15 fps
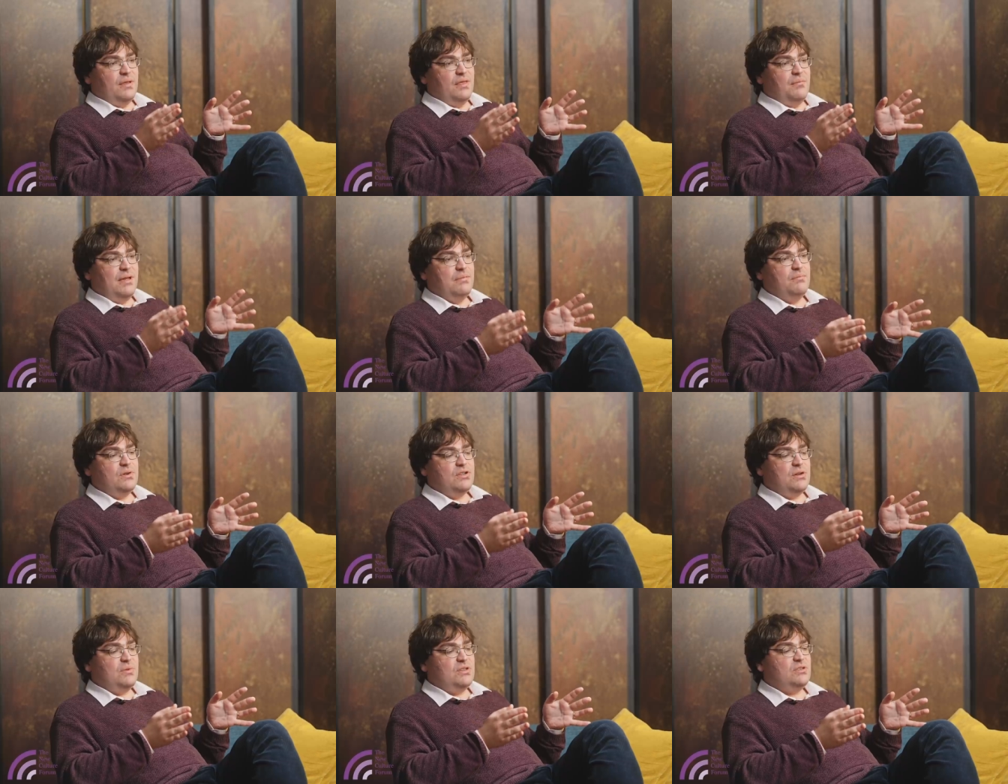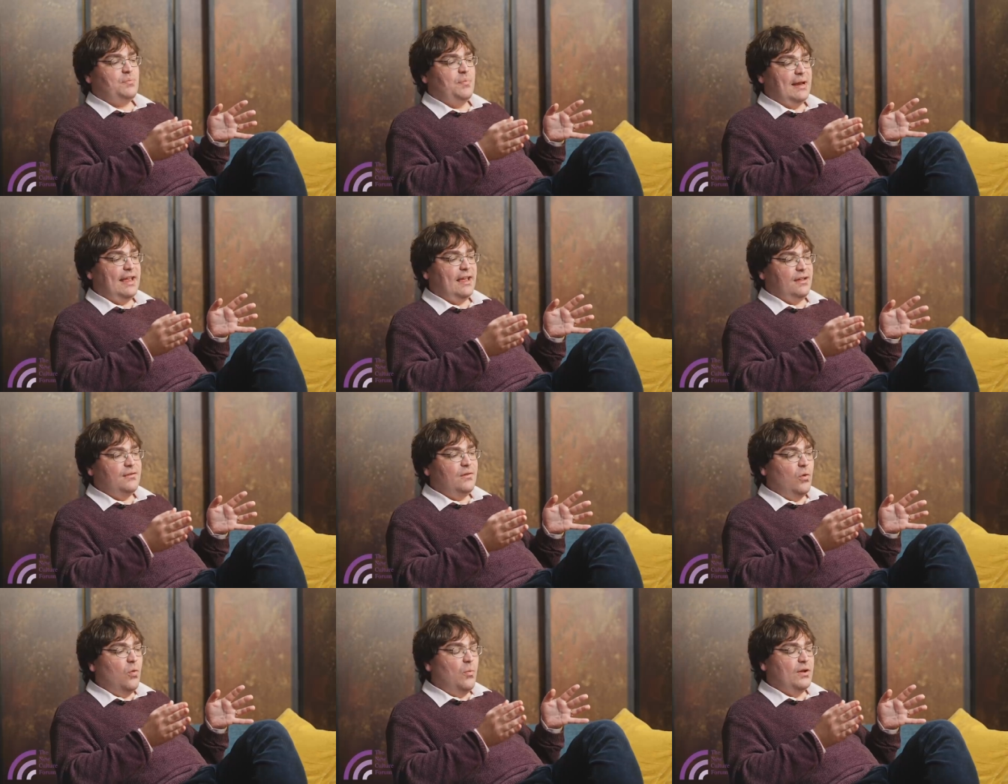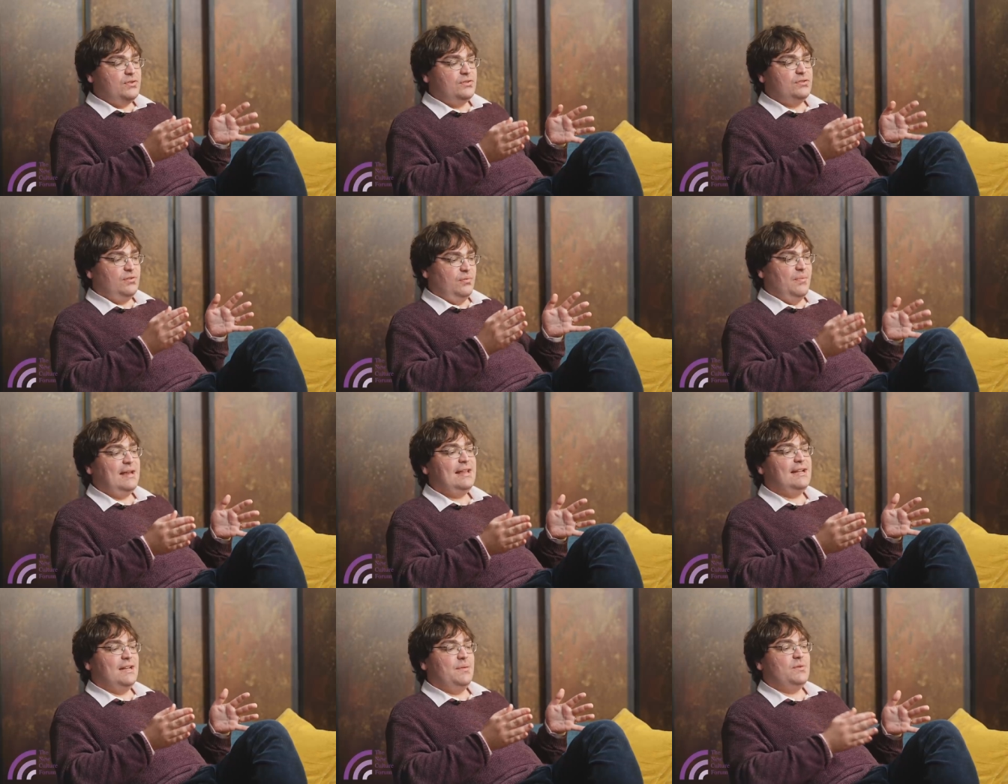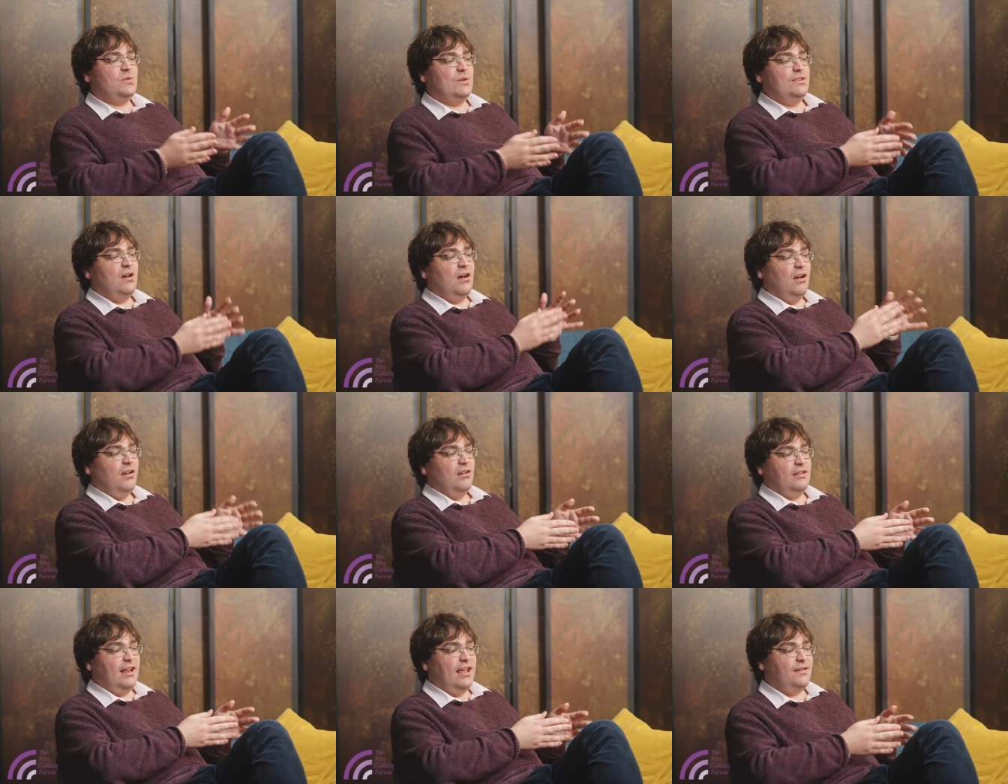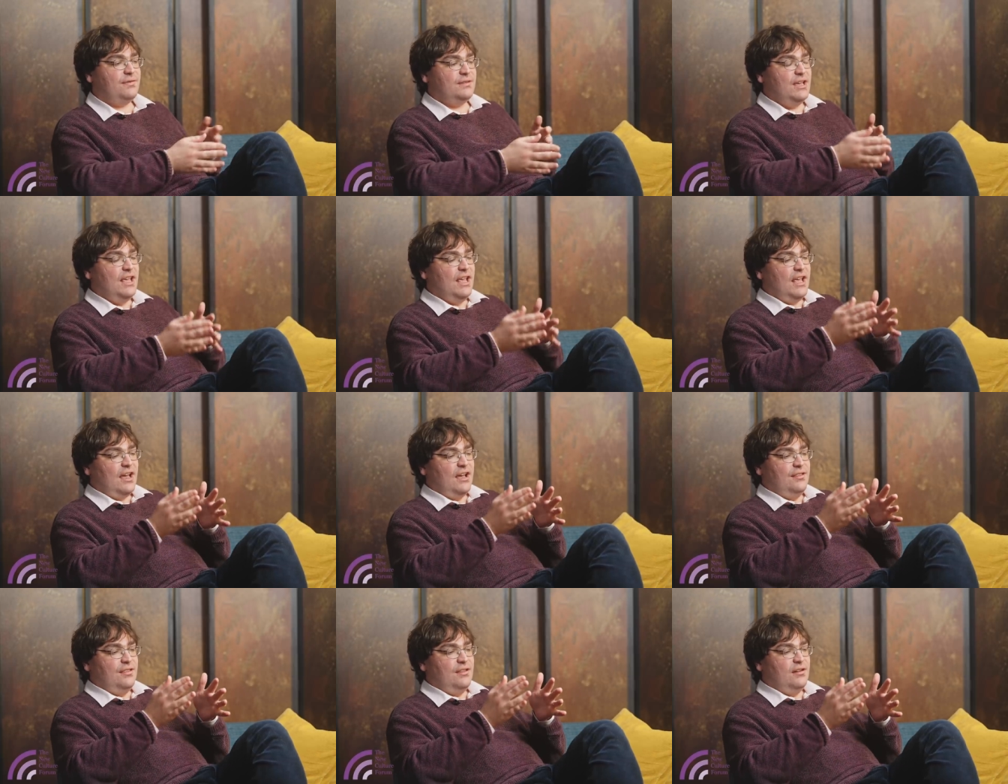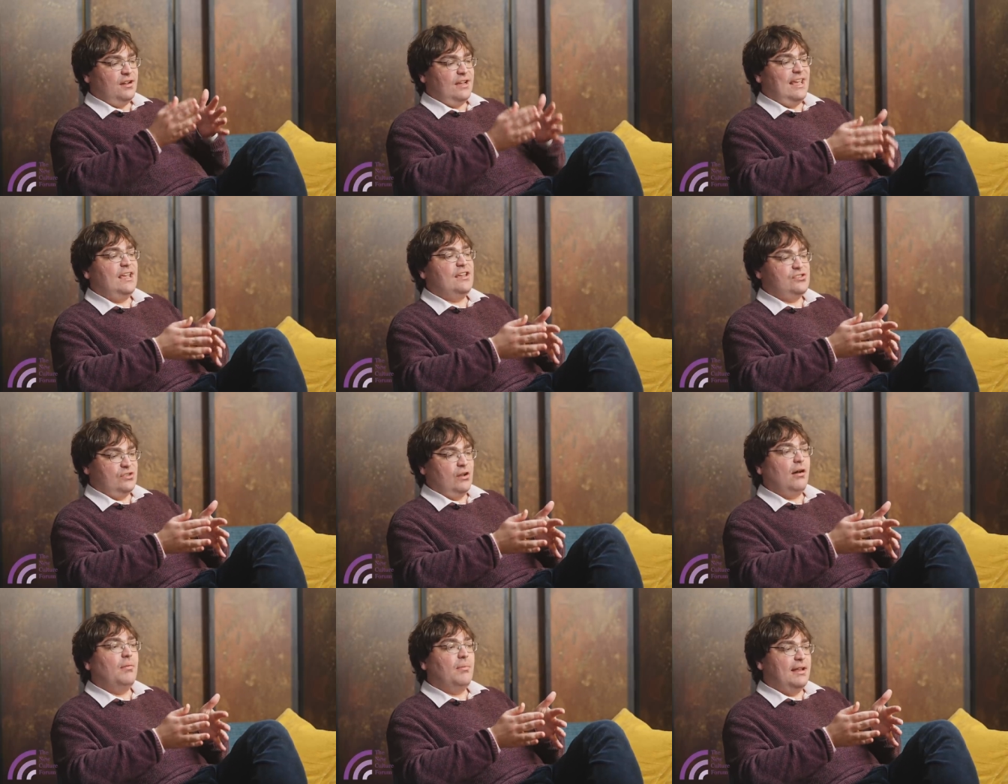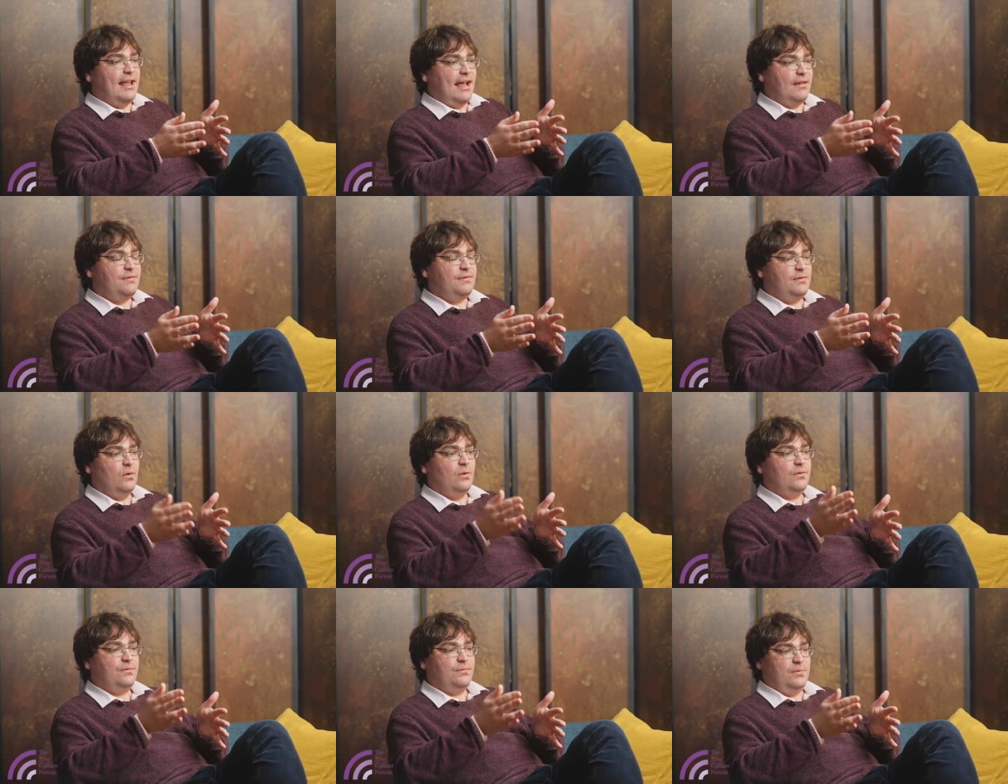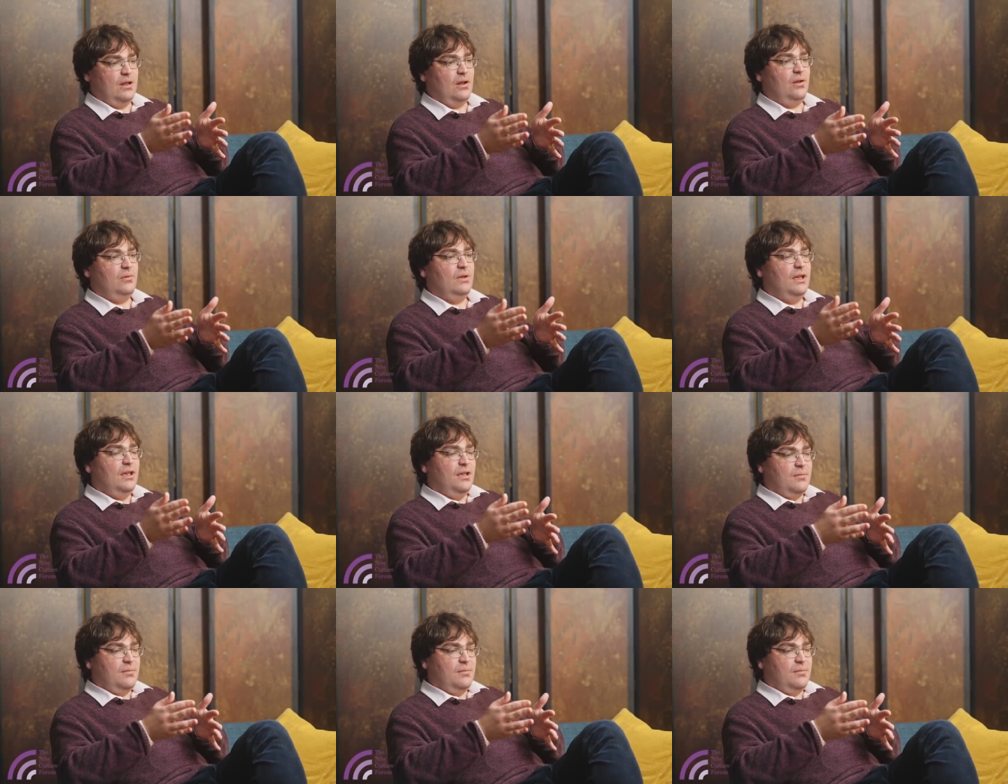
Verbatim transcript: the membership is split almost completely between the hard left and the Keir Starmer left of, you know,